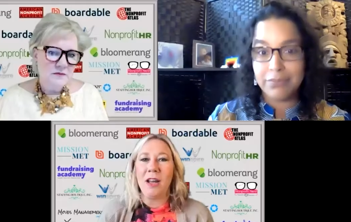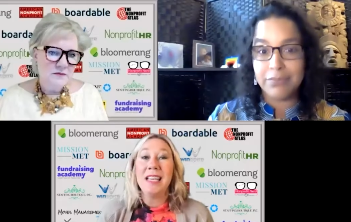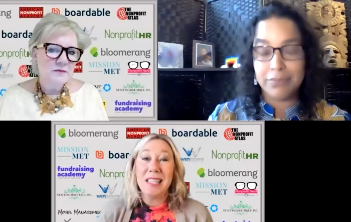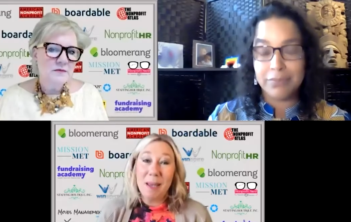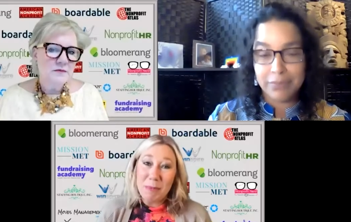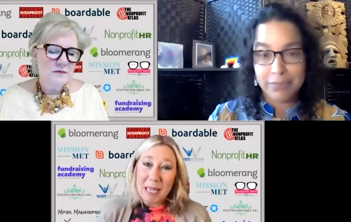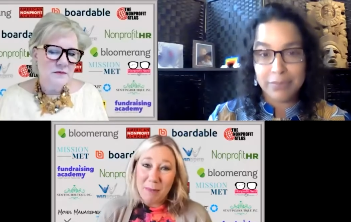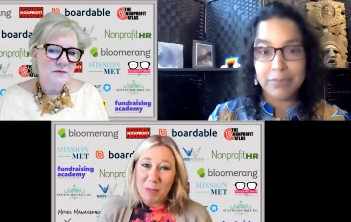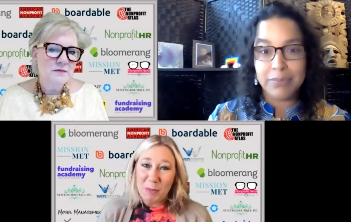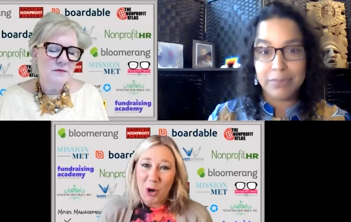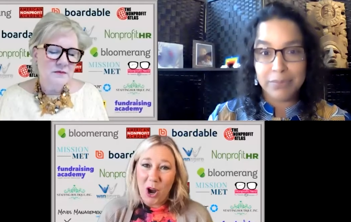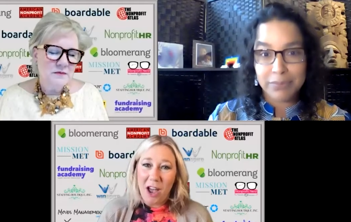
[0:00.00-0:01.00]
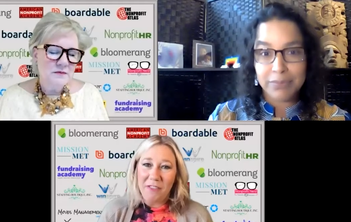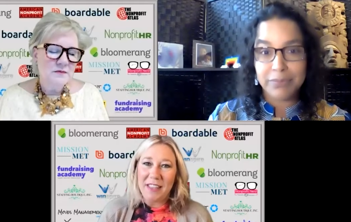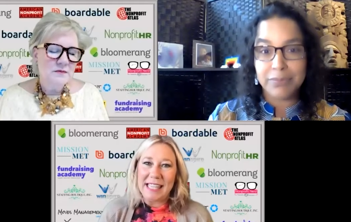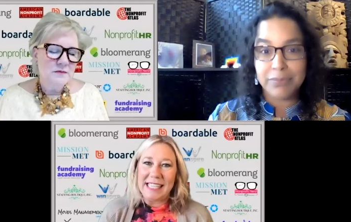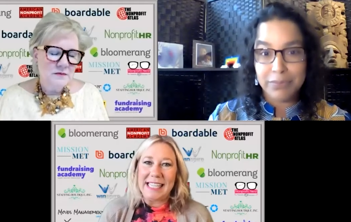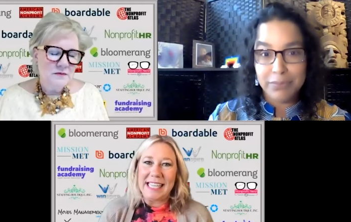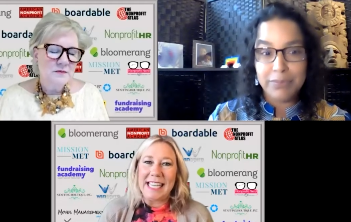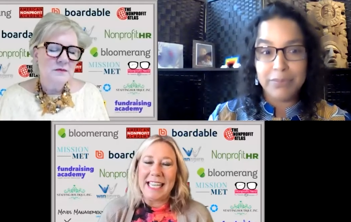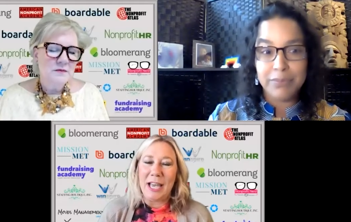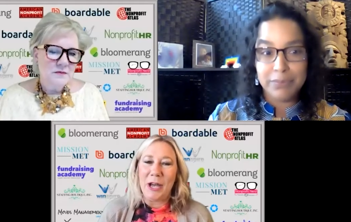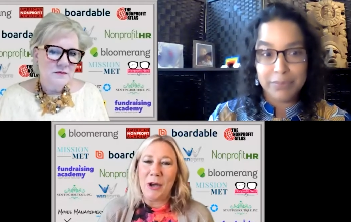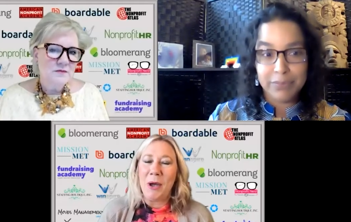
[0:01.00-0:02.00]
Speaker 1: sometimes more often the
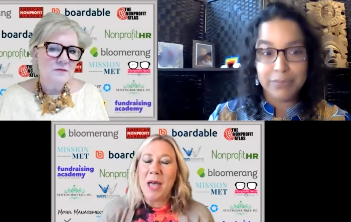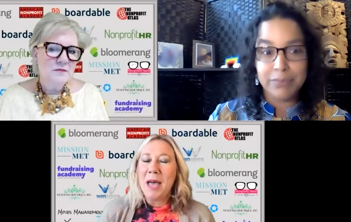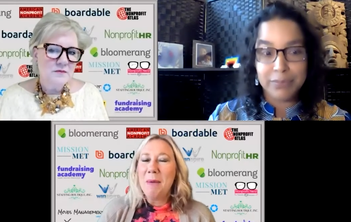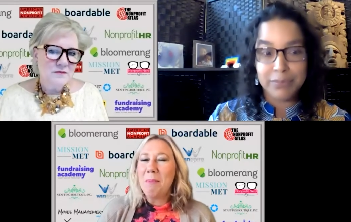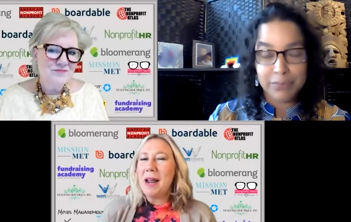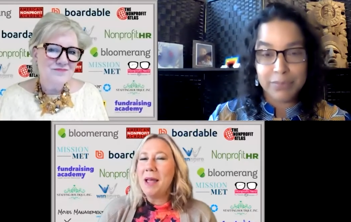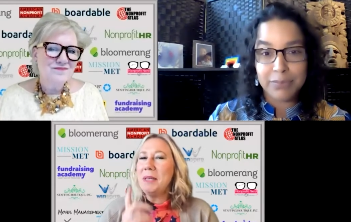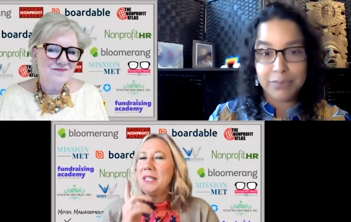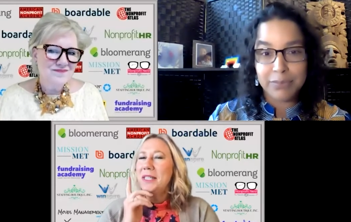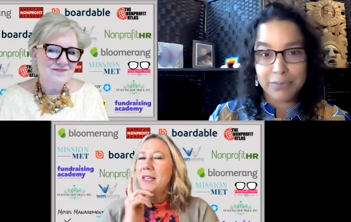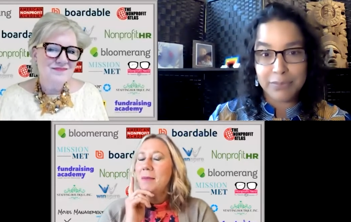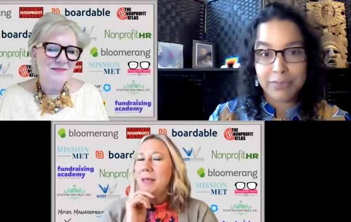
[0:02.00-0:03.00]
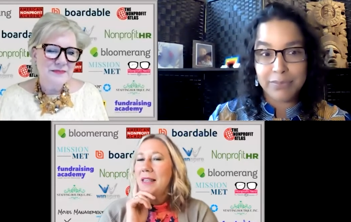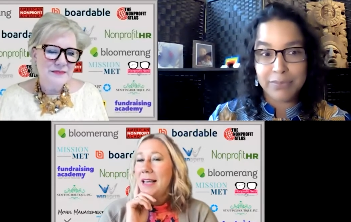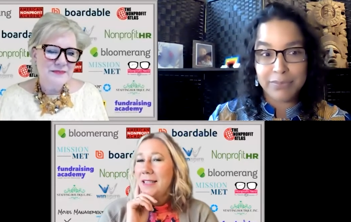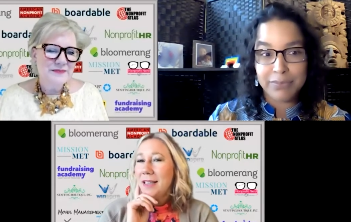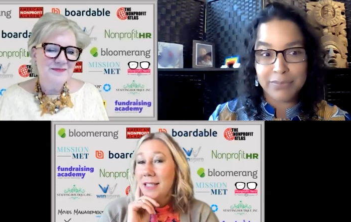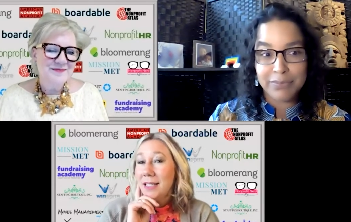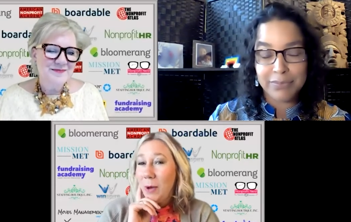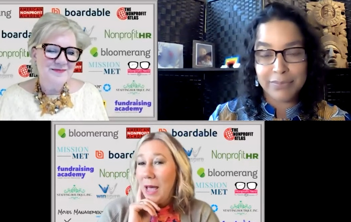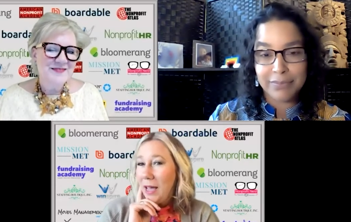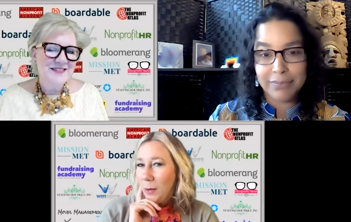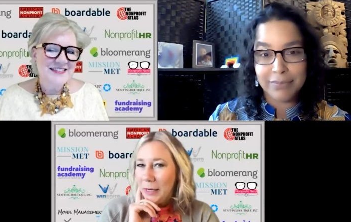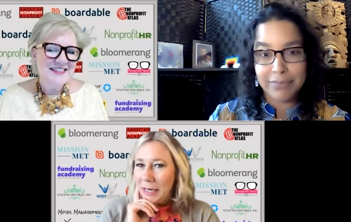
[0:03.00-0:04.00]
CEO, but I'm assuming that's also
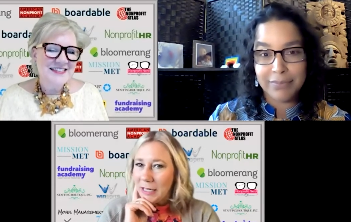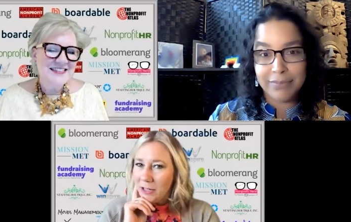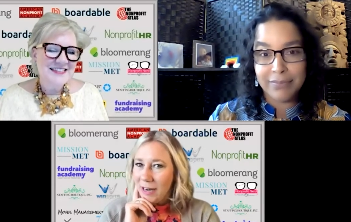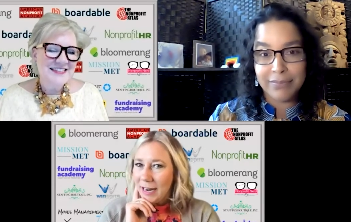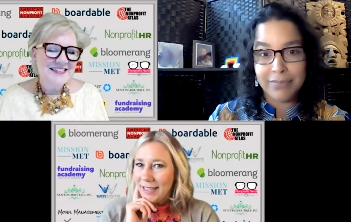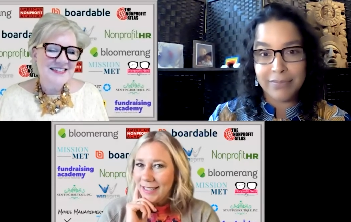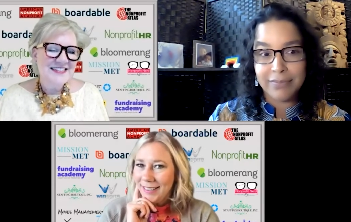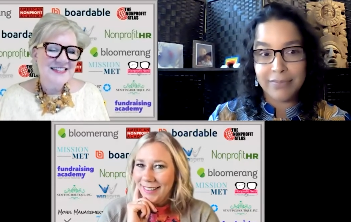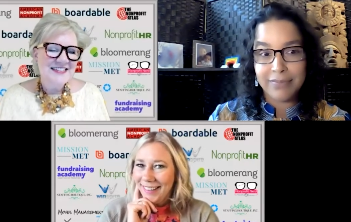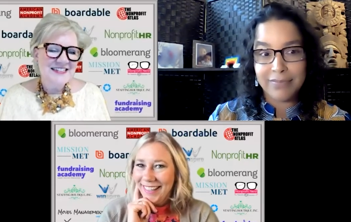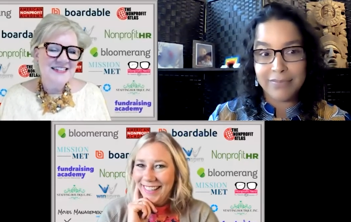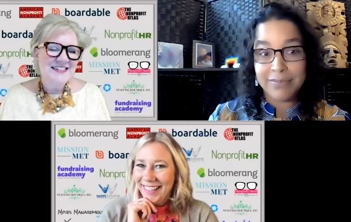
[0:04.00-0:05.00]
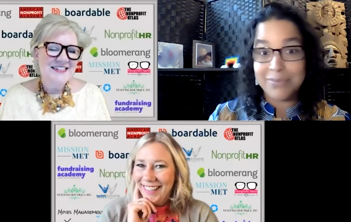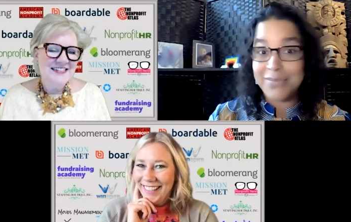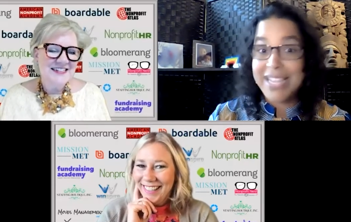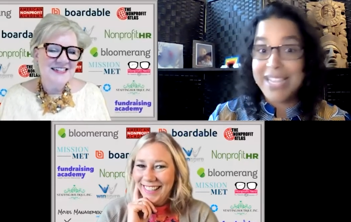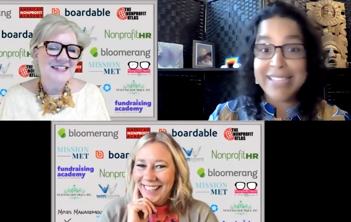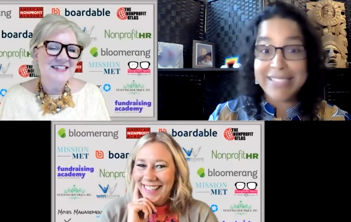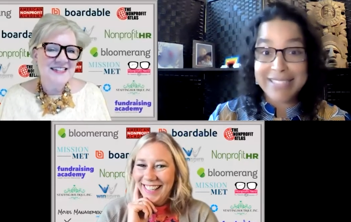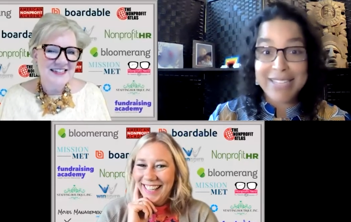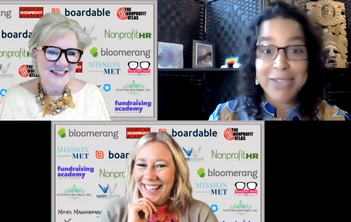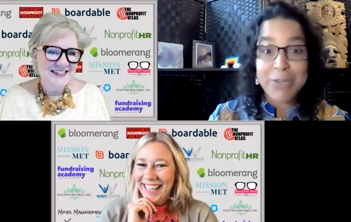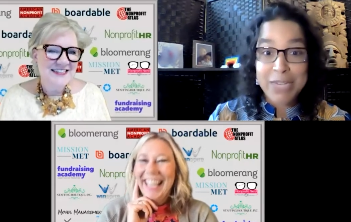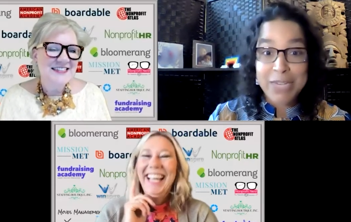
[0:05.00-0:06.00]
equity
Speaker 2: director. Yes,
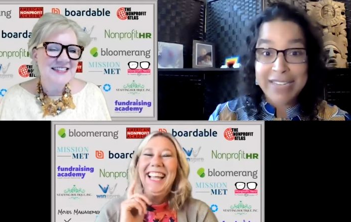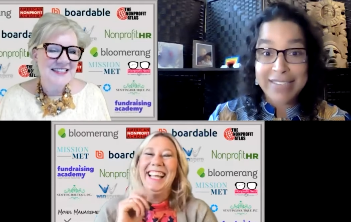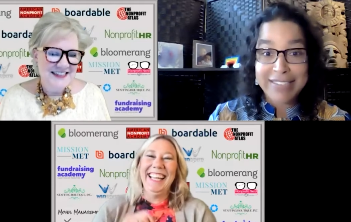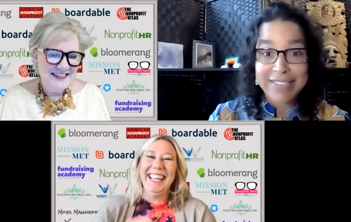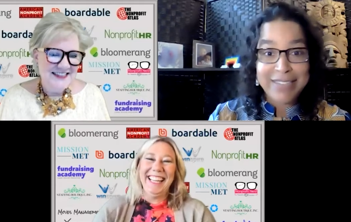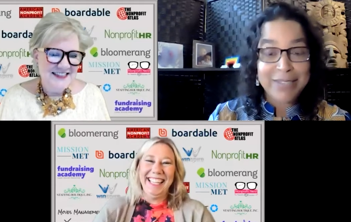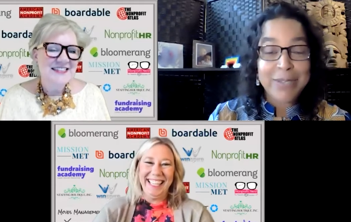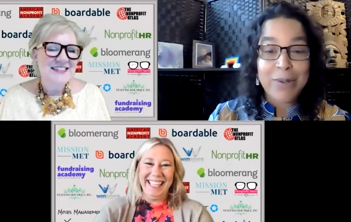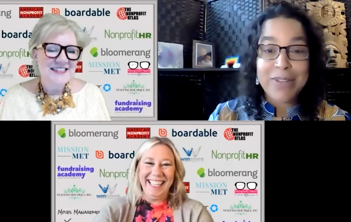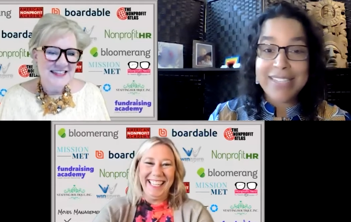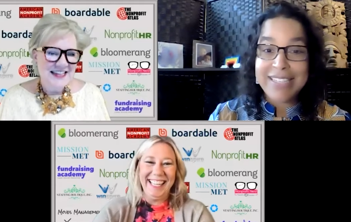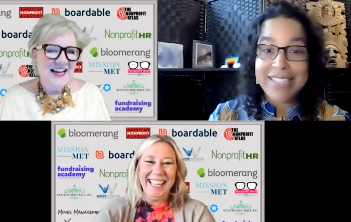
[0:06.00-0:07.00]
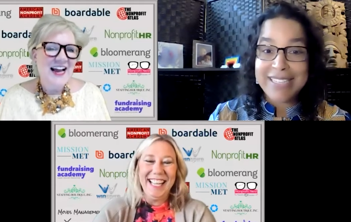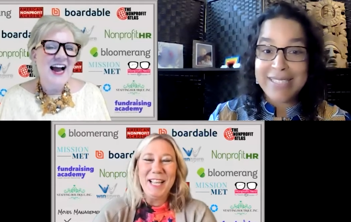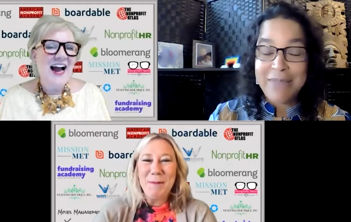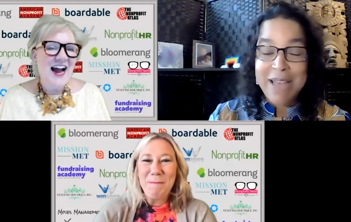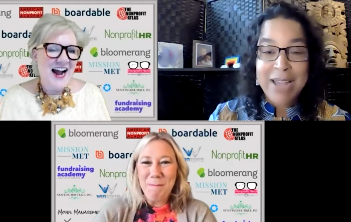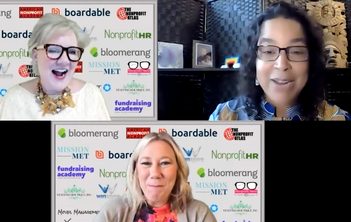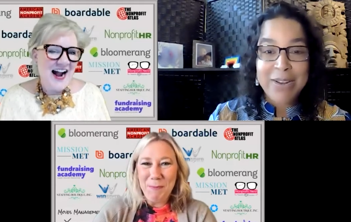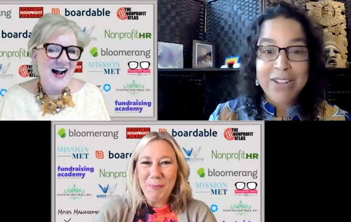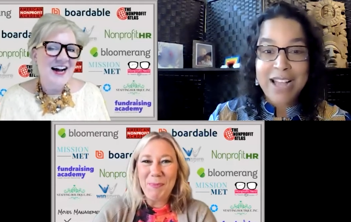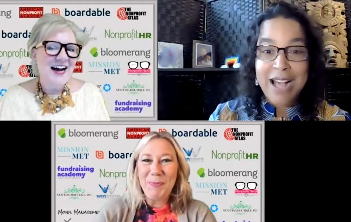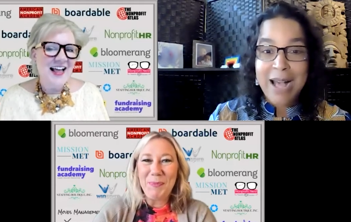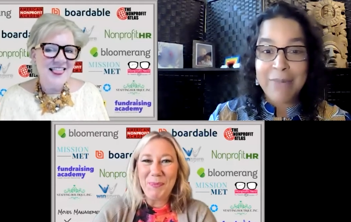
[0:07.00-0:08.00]
agreed. so it, doesn't
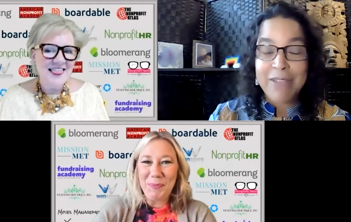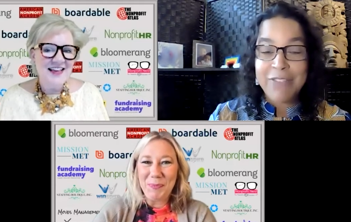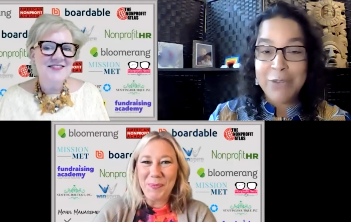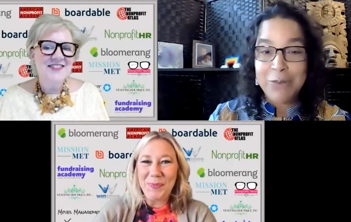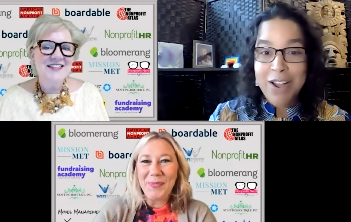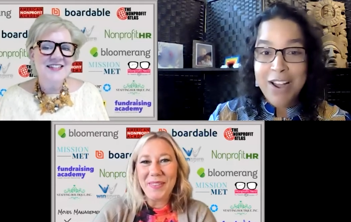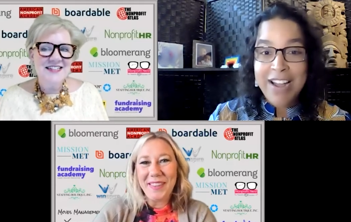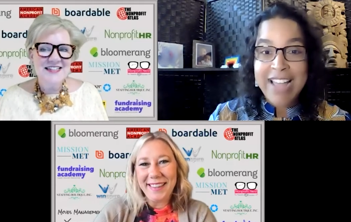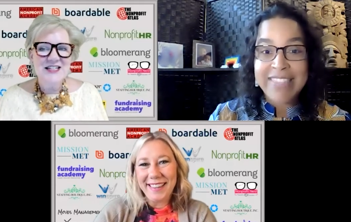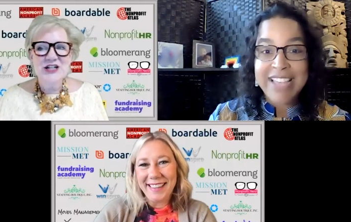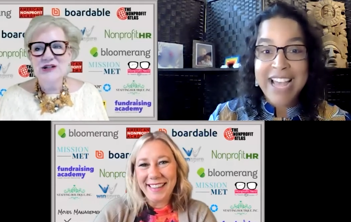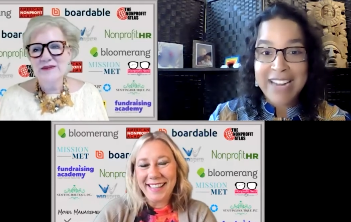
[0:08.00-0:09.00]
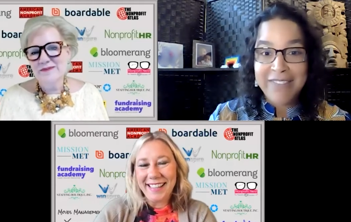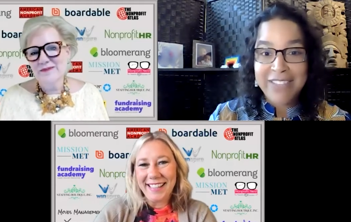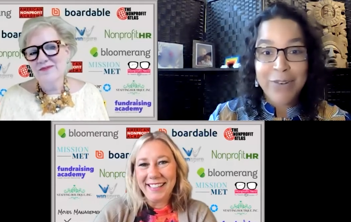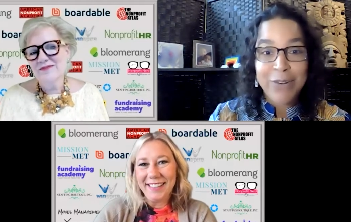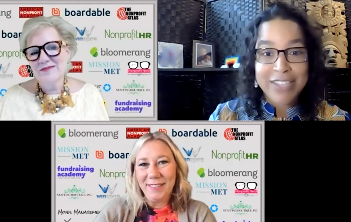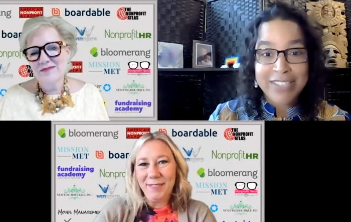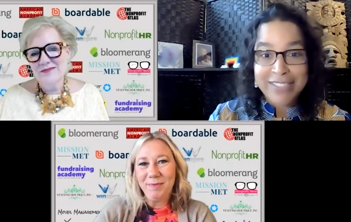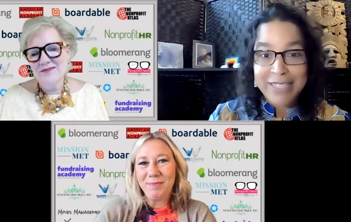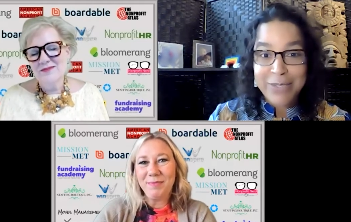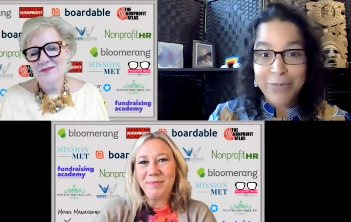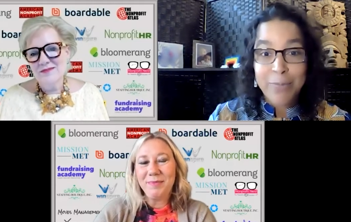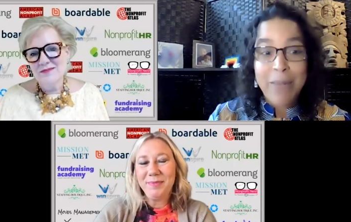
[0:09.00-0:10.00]
matter um, if you are at the head of the
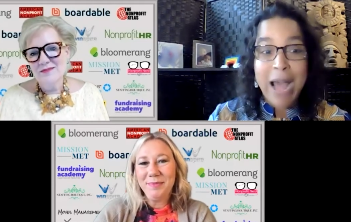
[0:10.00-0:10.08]
organization where